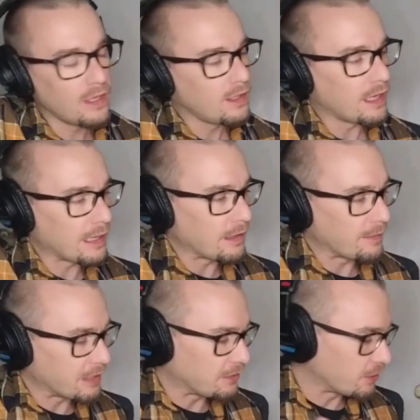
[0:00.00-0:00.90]
I
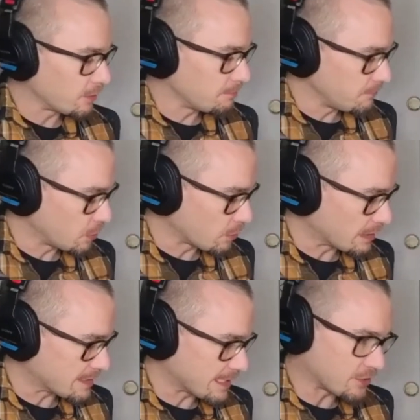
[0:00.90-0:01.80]
mean, your
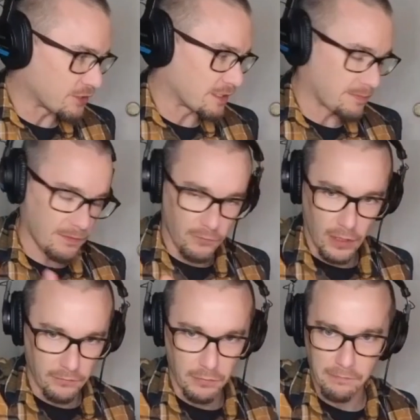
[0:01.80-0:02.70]
organization has been
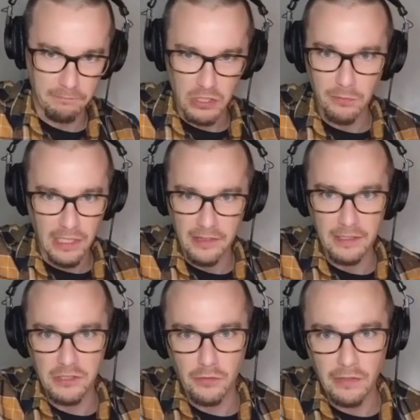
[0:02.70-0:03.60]
involved with so many
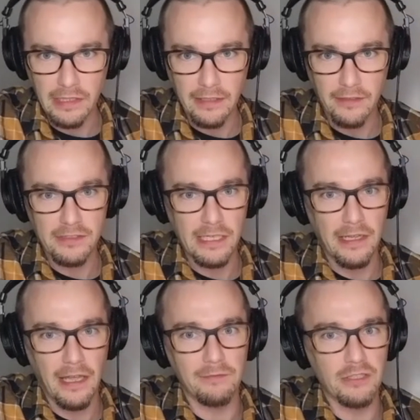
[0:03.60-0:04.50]
things over the years. I
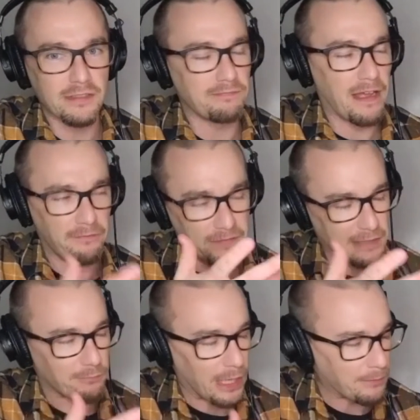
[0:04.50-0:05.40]

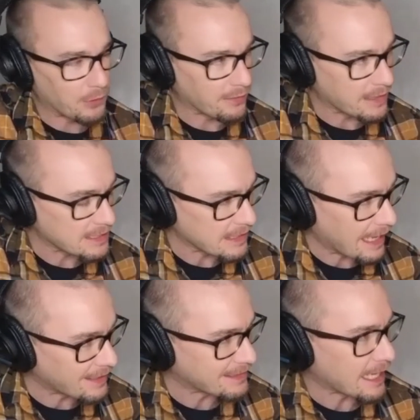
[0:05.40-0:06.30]
didn't prep you on this
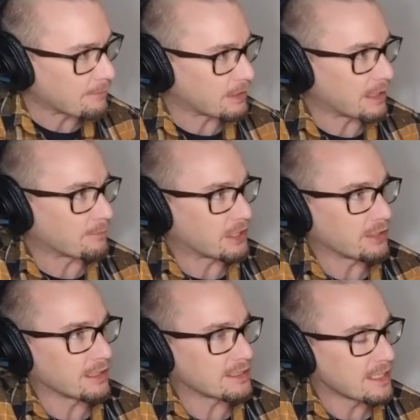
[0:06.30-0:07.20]
ahead of time, but I'm
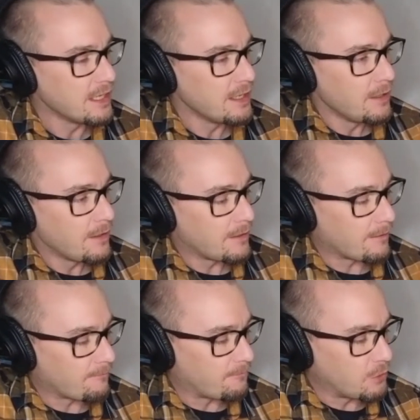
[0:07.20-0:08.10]
curious
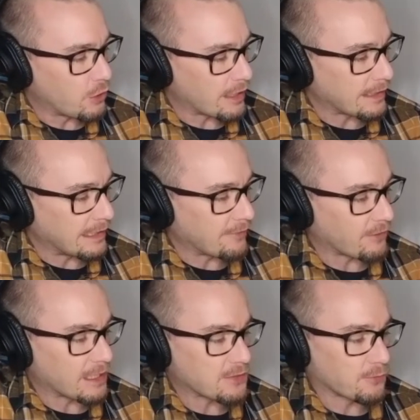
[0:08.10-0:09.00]
if you had any
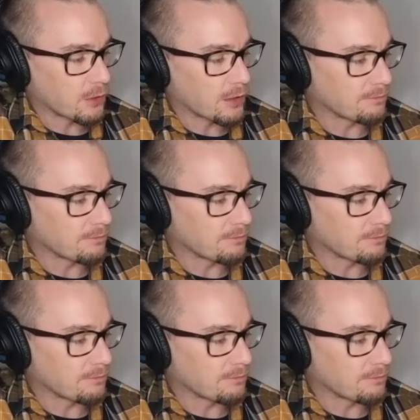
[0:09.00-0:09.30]
advice for,